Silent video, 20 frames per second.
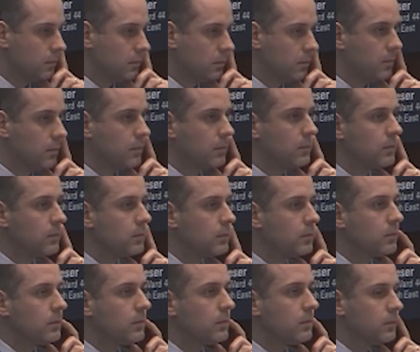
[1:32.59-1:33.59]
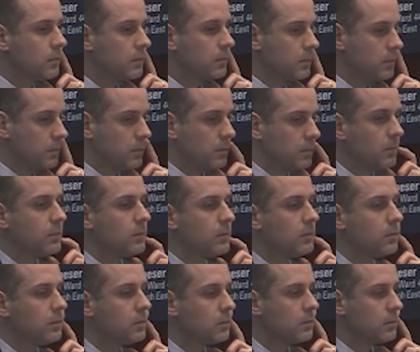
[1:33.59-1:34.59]

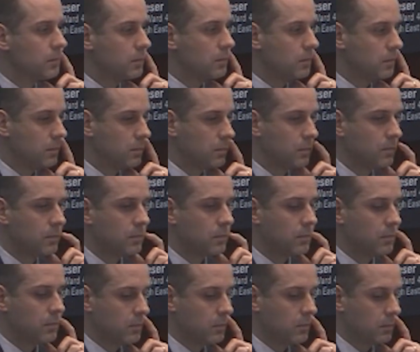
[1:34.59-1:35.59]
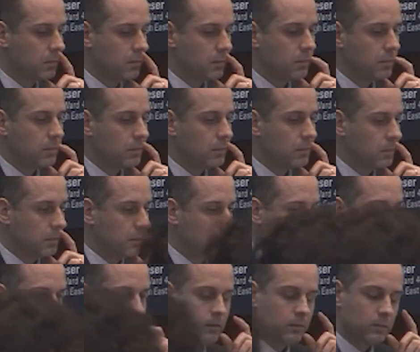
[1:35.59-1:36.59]

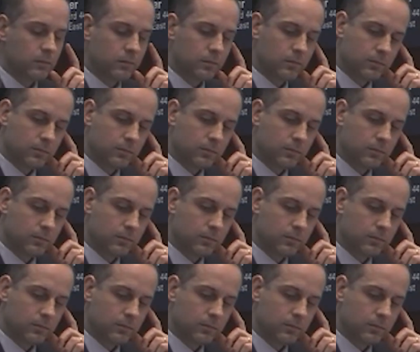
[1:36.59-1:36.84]
No words are spoken by the person on screen.